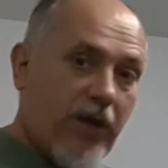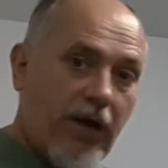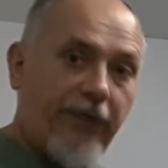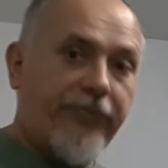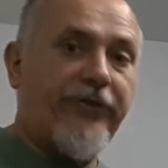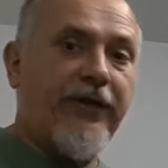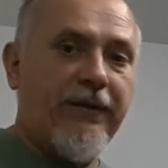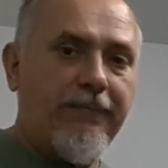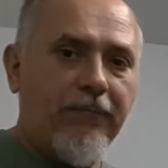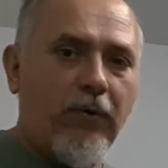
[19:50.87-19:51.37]

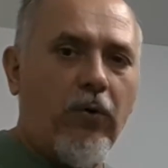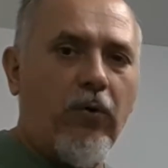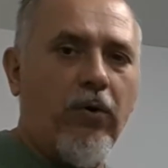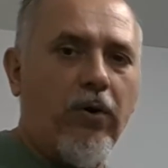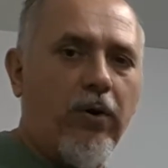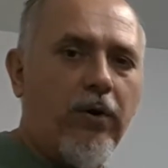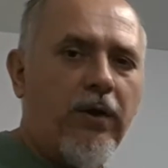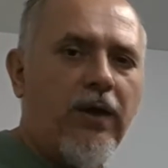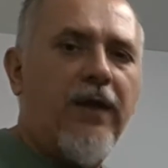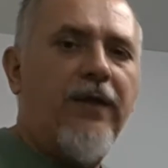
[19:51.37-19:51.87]
nothing
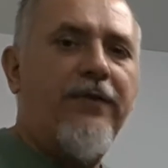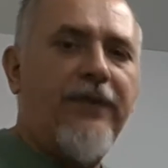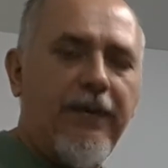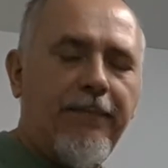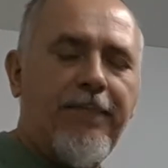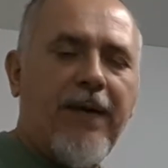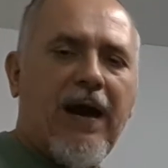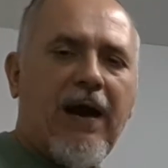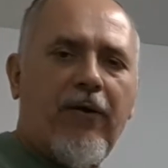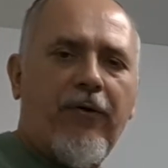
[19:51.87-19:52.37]
more
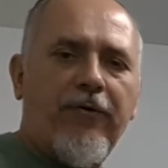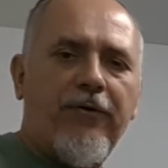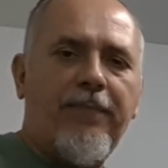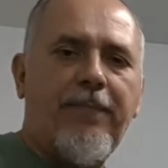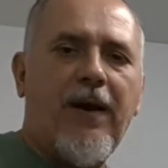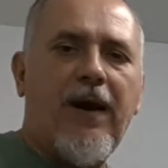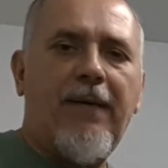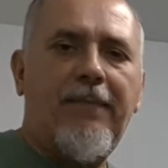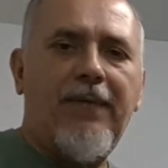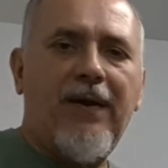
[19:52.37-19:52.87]
than power the
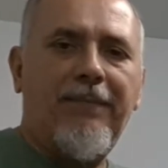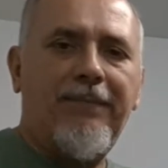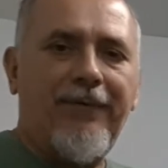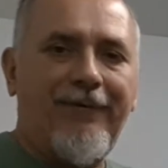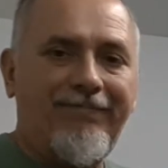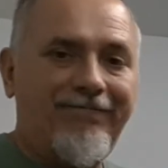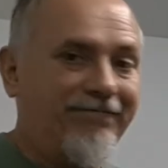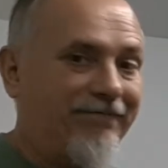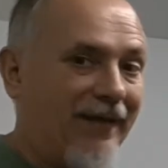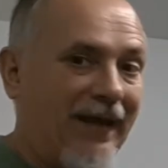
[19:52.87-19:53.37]
pop
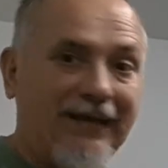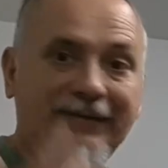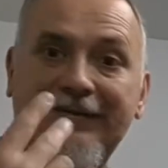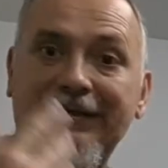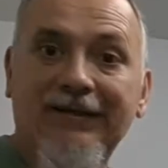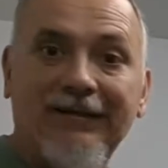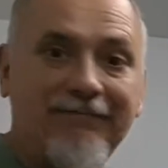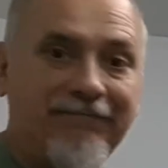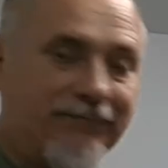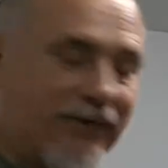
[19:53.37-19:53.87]
bumper. That's
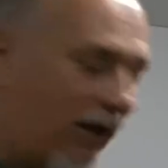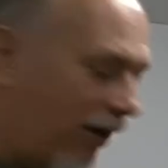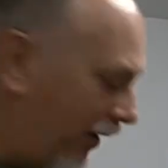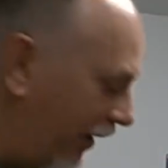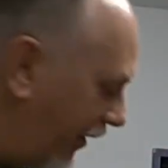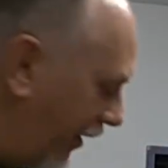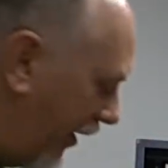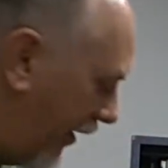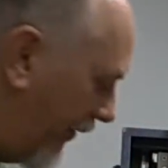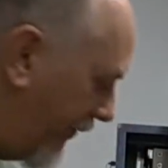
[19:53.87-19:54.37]
it. That's
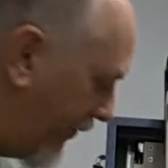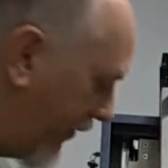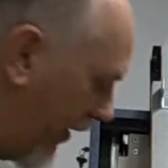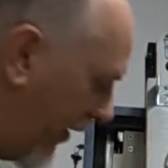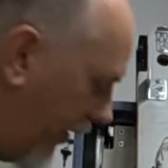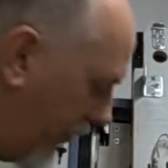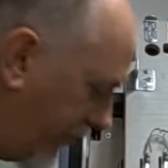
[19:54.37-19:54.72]
all it does.